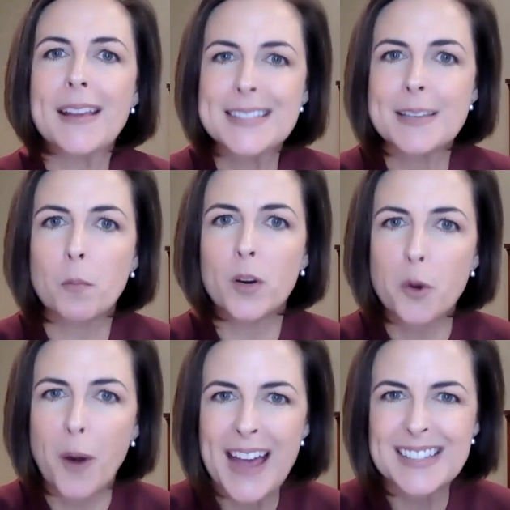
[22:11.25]
someone
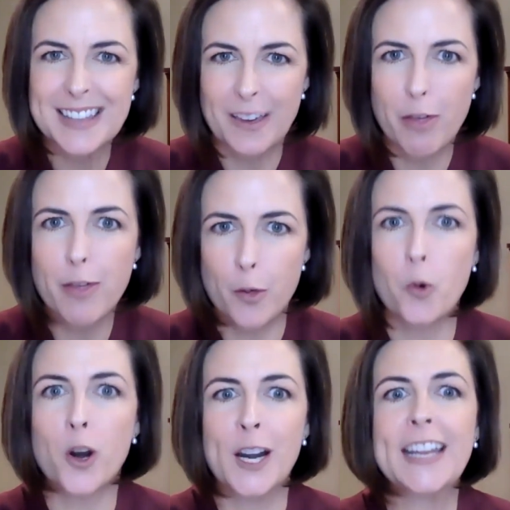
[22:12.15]
who has the
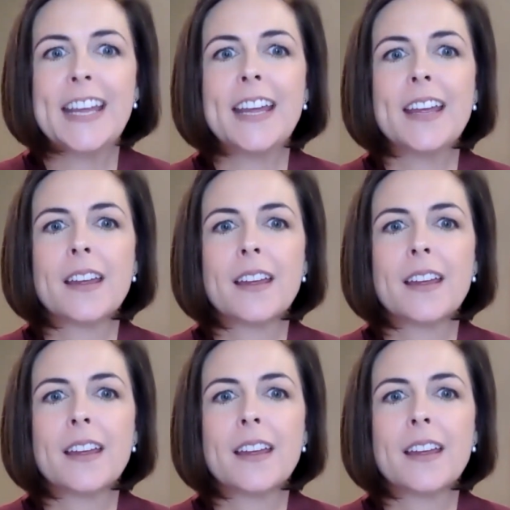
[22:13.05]
authority